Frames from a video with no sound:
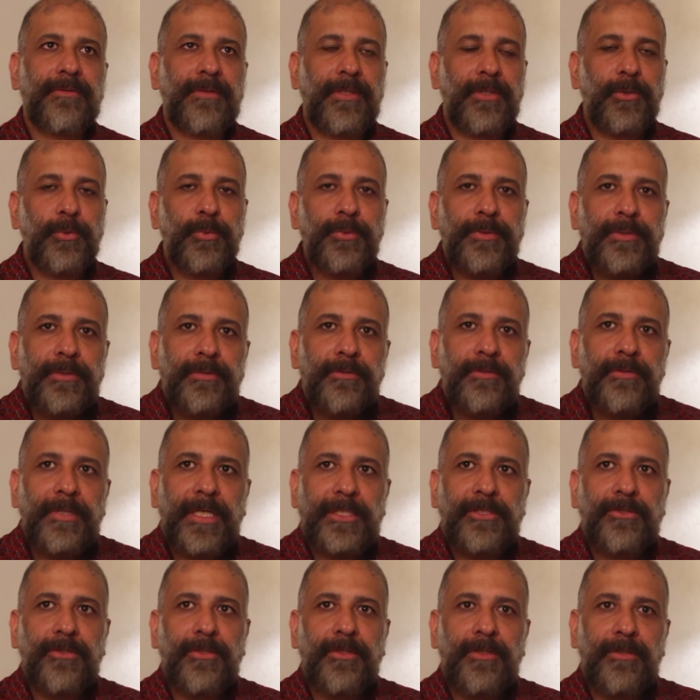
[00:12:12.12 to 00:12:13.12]

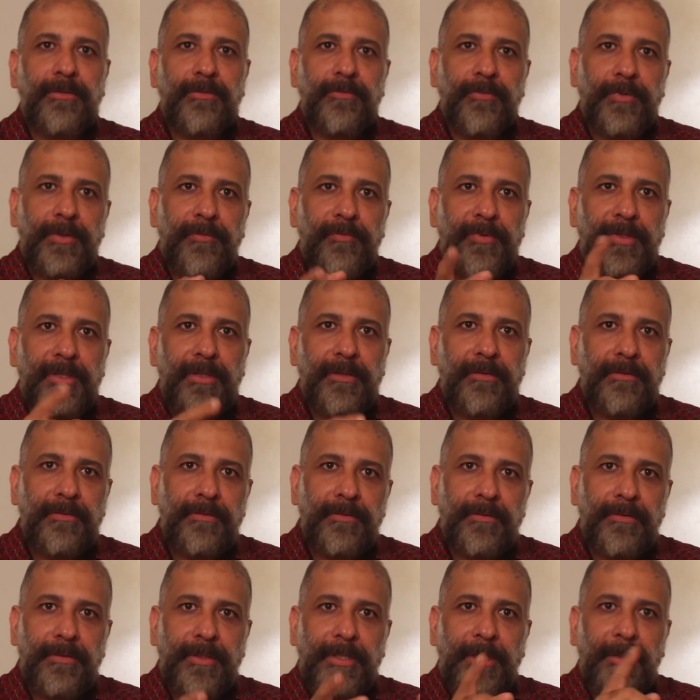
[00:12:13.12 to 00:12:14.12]
now, actually, when we
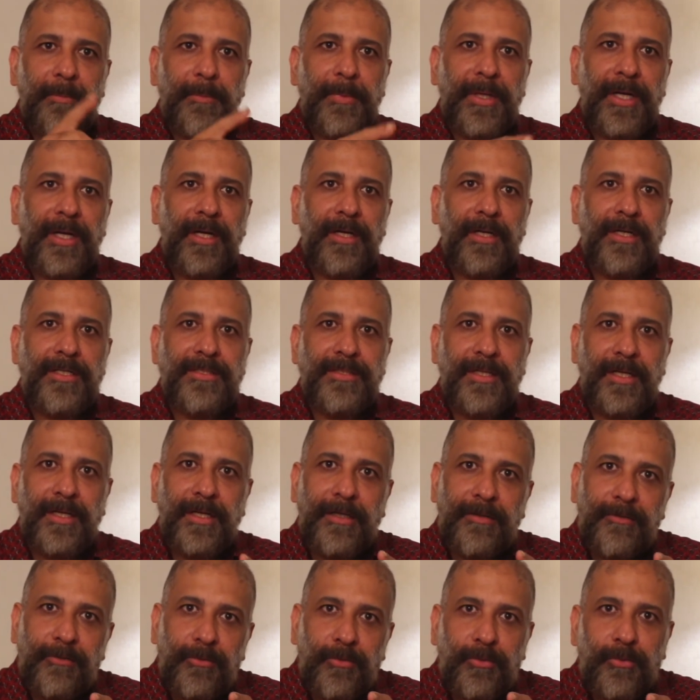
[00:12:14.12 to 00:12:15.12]
came back, I
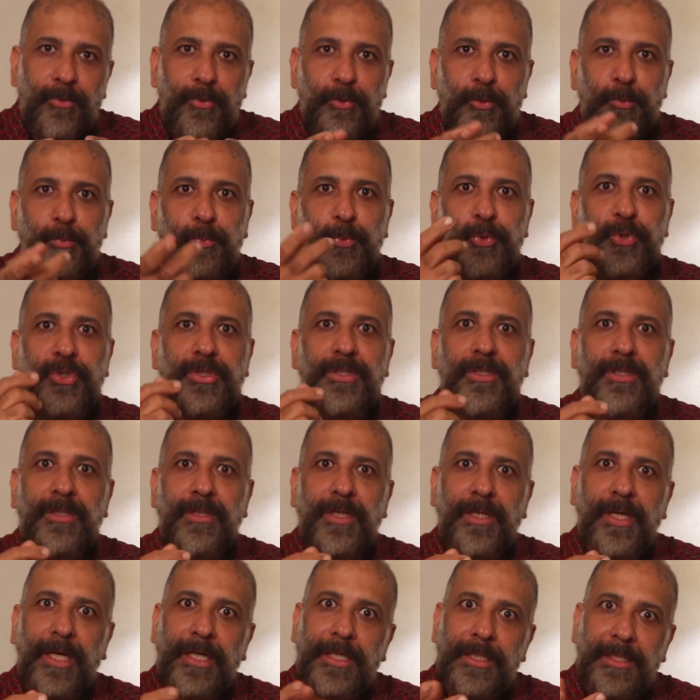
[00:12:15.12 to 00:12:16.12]
decided to go to
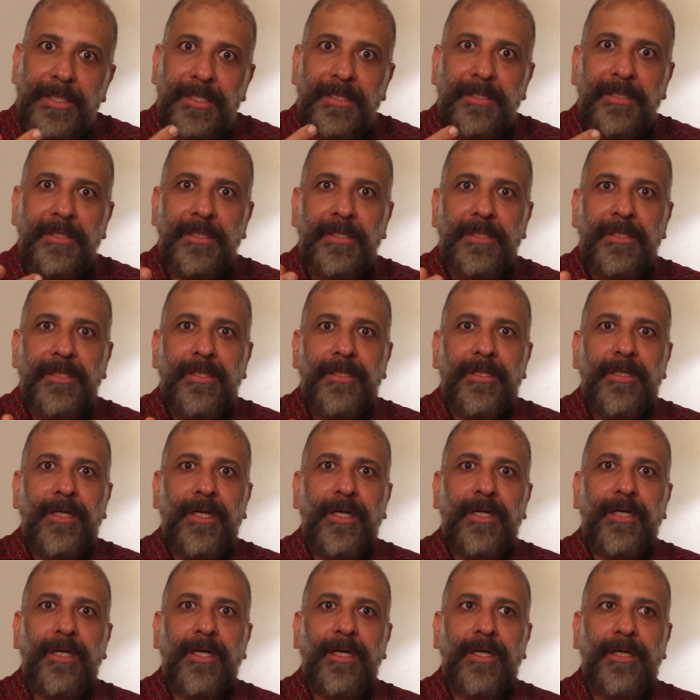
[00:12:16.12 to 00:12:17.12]
Pushkar, and I did.
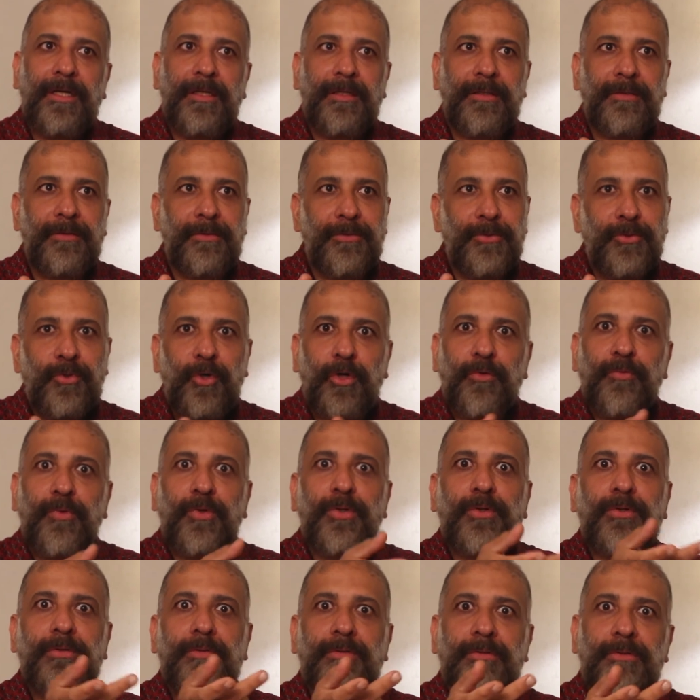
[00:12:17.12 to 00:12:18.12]
And I shot
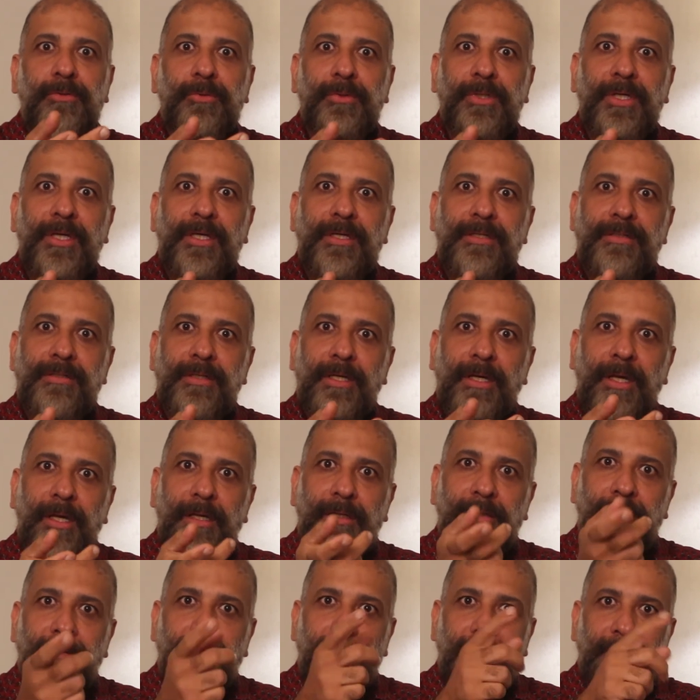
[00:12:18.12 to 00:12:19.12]
for 2 days, and
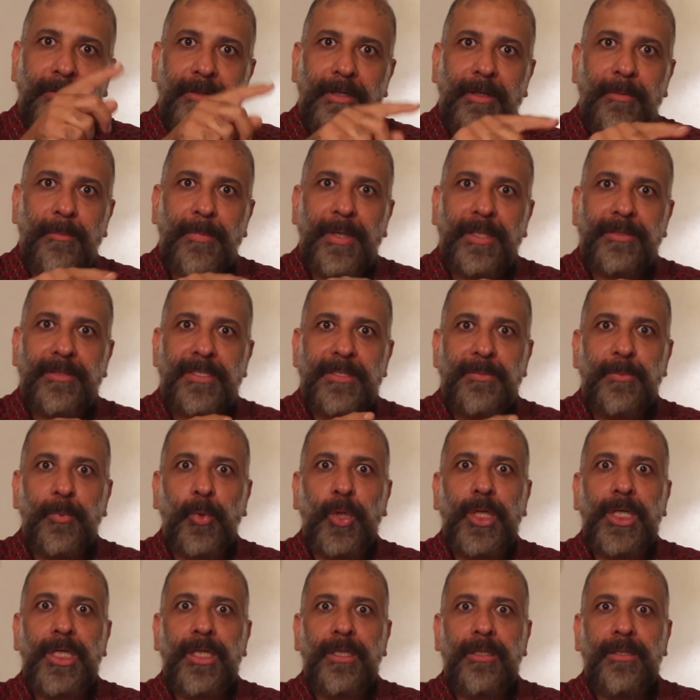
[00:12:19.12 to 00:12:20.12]
I came back this
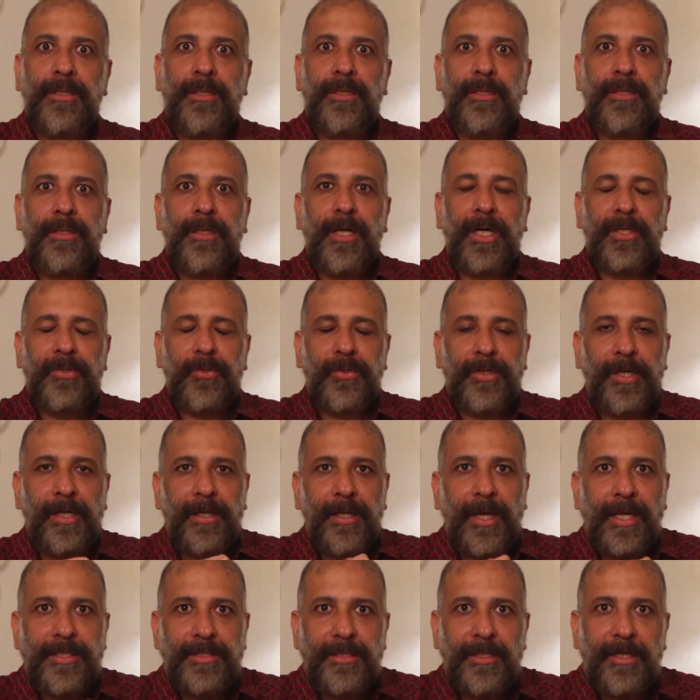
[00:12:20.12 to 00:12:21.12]
morning. I thought
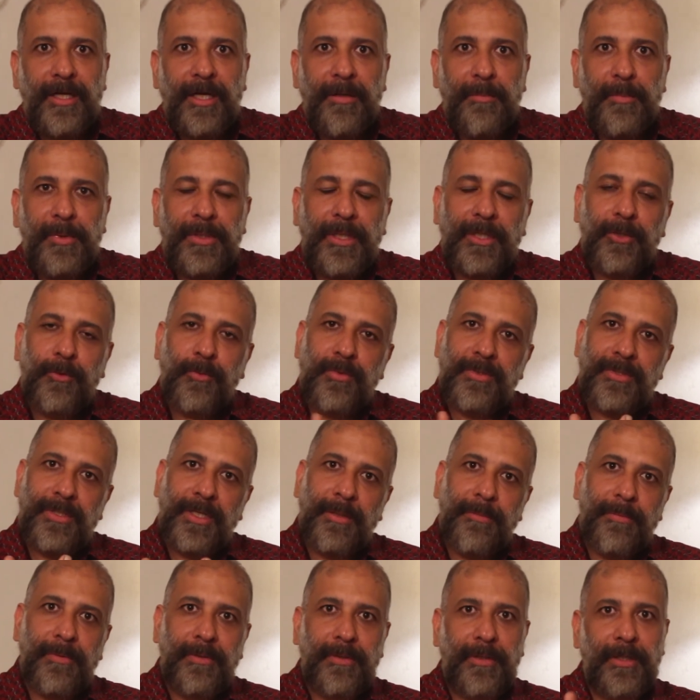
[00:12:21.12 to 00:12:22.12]
I'd catch a nap, but I
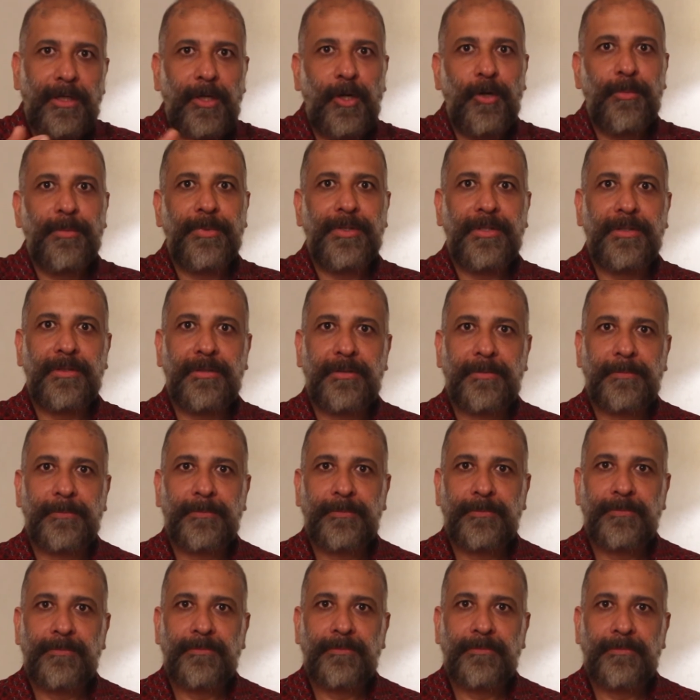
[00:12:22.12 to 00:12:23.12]
overslept, and now I'm here.
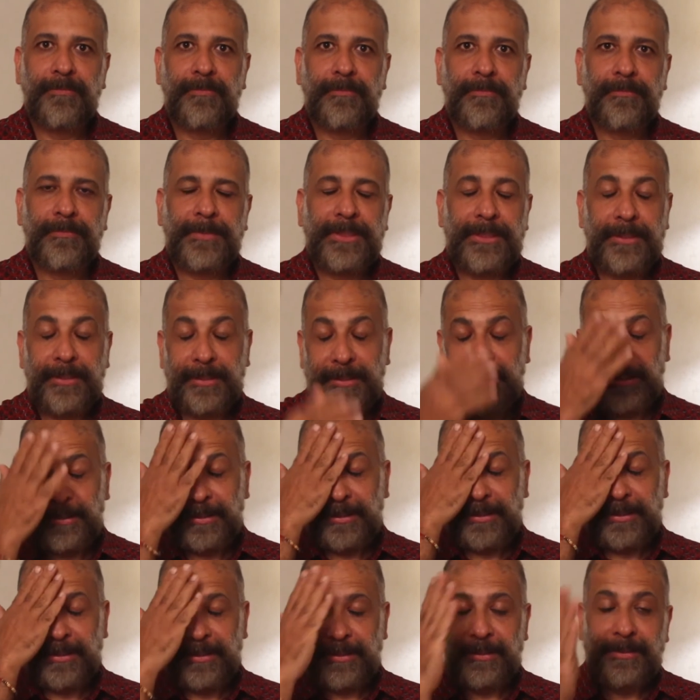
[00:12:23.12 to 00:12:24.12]

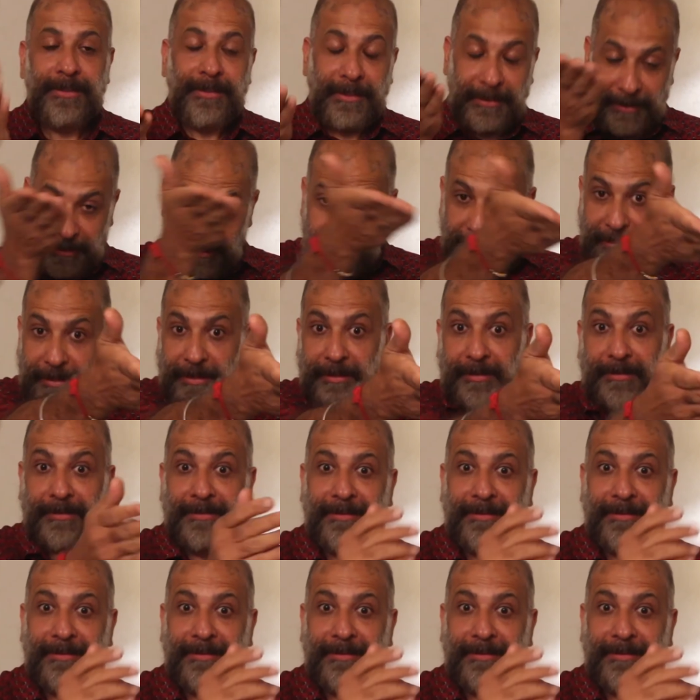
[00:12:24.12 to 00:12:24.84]
That's it.